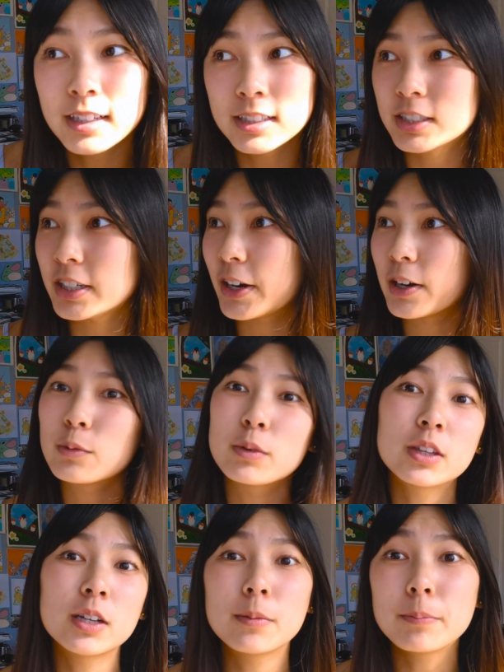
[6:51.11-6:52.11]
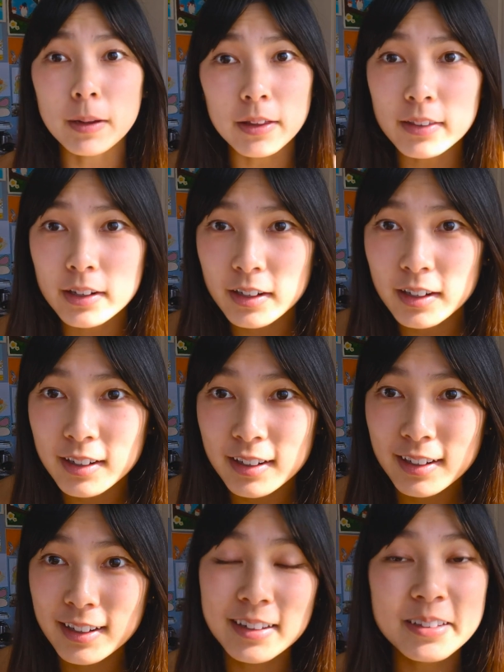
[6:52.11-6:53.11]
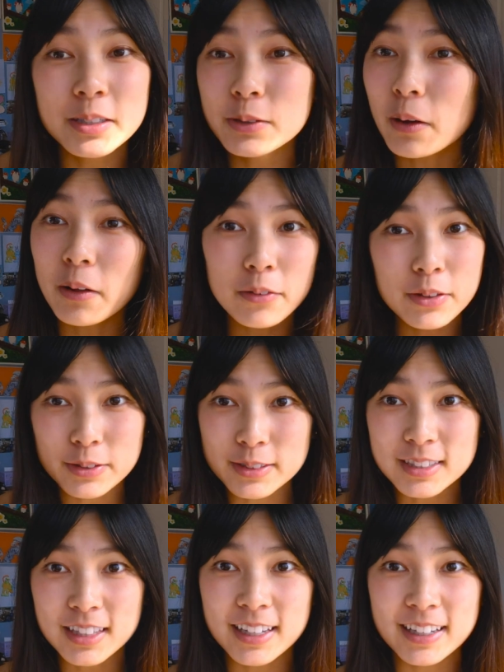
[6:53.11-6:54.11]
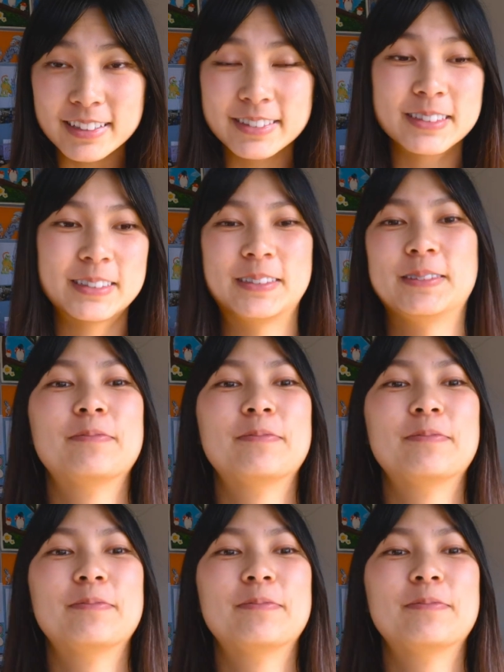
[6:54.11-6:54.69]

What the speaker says: share it with your mother, do all those things.